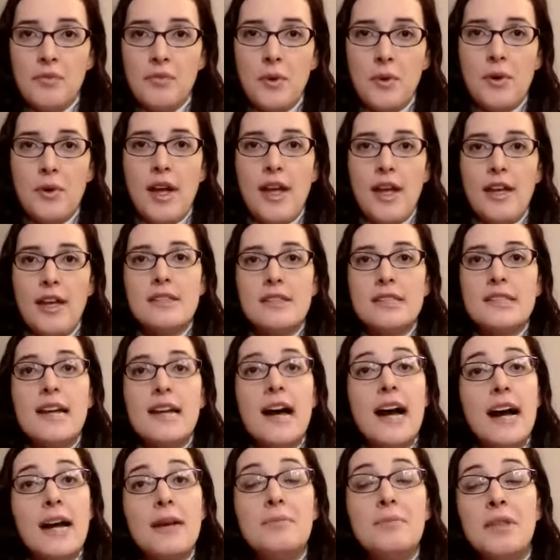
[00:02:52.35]
Okay.
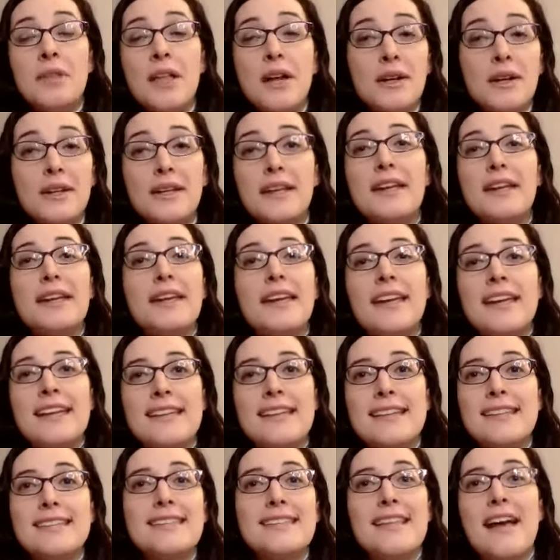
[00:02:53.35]
Time blocking
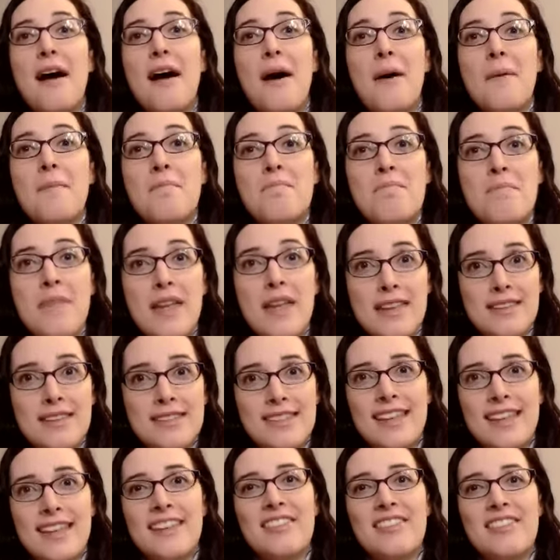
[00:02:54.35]
is
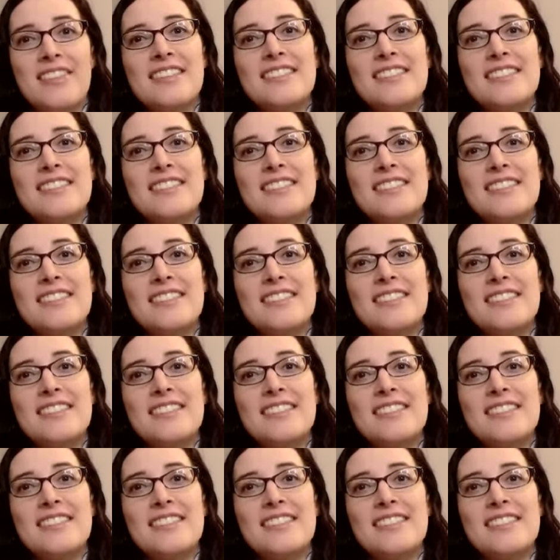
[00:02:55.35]
amazing.